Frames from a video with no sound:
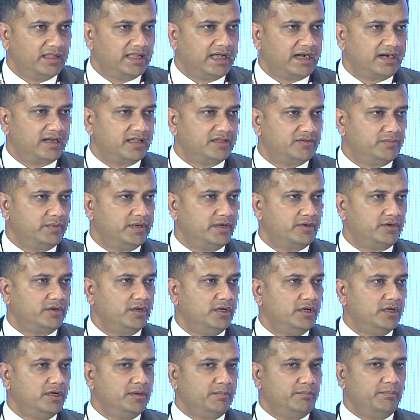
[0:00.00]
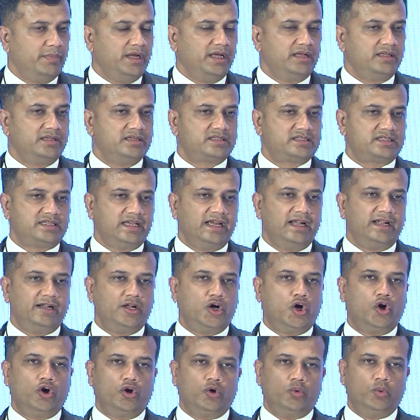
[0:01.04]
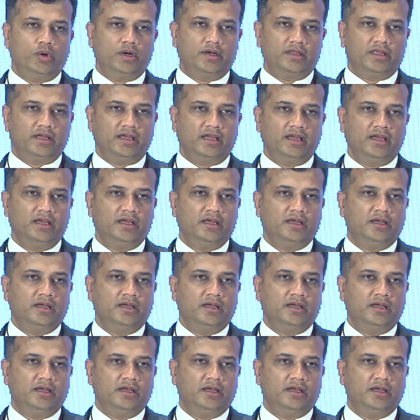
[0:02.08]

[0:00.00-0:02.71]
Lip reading: That is what being said all over the